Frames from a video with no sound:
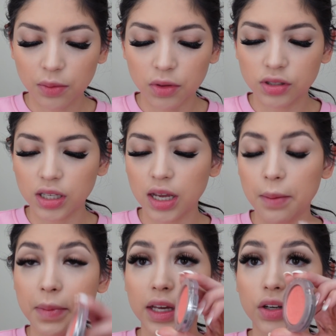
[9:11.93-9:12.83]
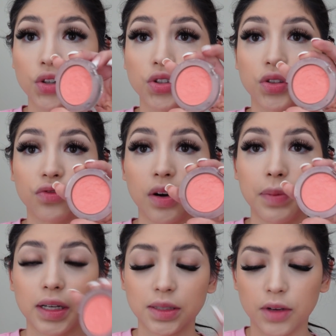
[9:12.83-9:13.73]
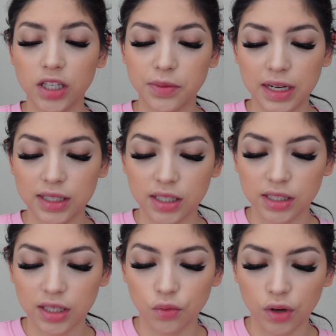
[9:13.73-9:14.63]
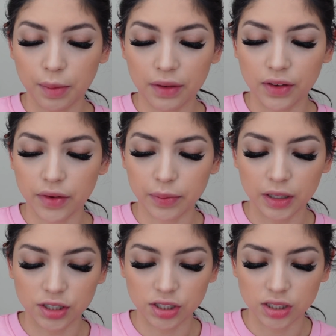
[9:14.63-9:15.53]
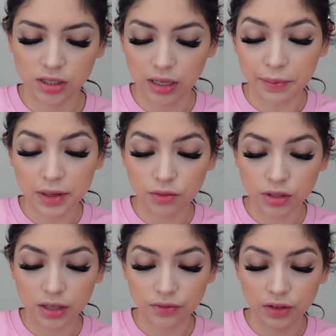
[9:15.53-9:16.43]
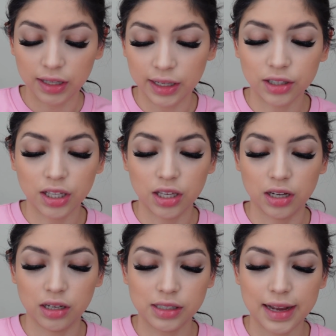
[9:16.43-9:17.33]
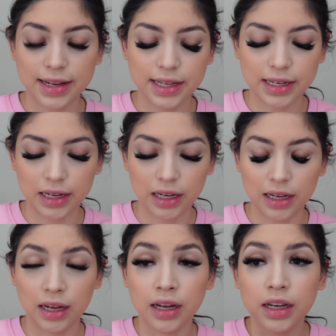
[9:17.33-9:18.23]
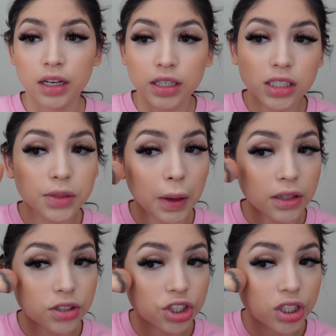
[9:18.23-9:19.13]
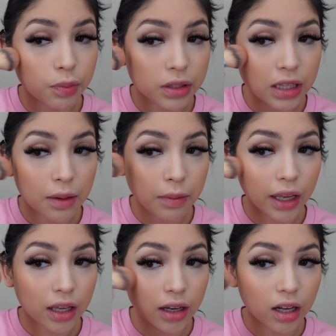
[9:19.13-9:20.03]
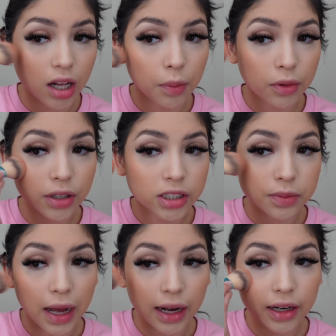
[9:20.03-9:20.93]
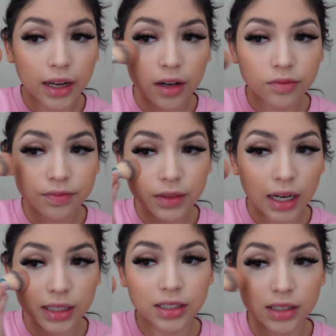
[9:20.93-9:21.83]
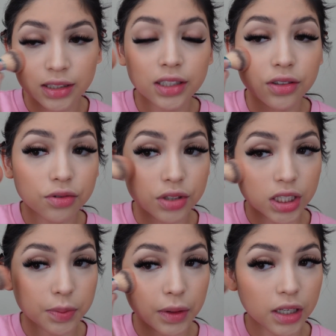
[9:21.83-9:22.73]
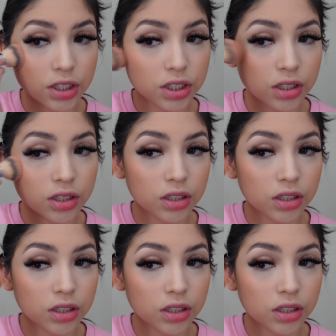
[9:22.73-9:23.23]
I'm using Mykonos from Buxom Cosmetics. This is, like, one of my favorite blushes. I've been using it for literally years. I did a sponsorship with them, like, a couple years back now, and I still use this blush.